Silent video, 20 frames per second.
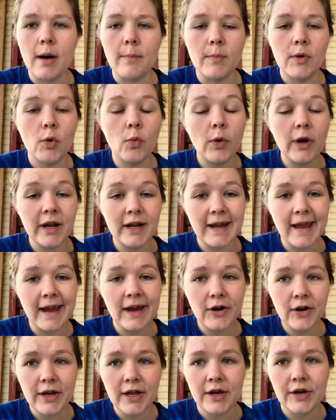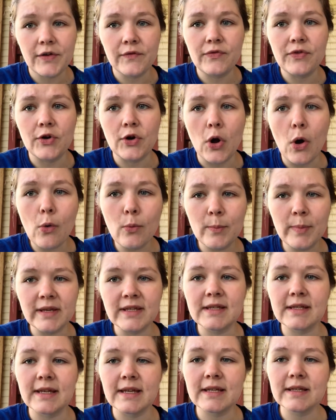where an area of their own
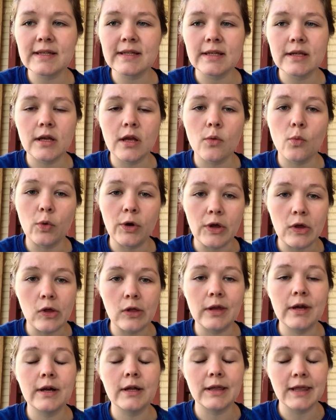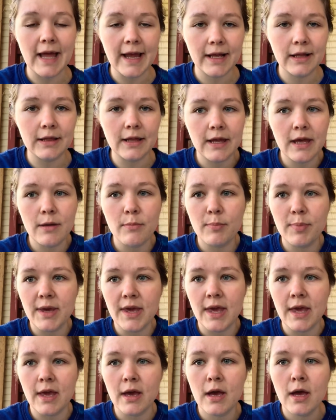business will likely
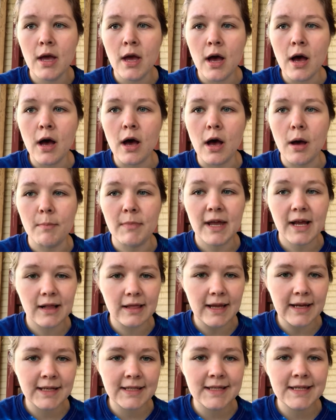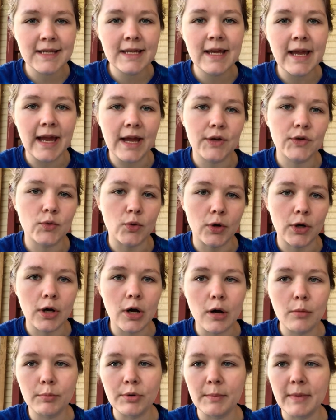be neglected and or
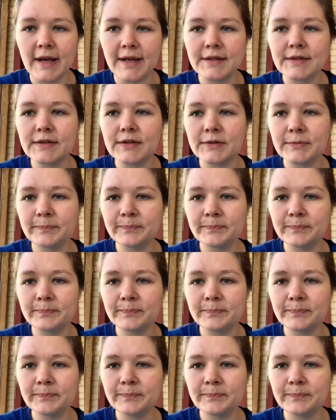compromised.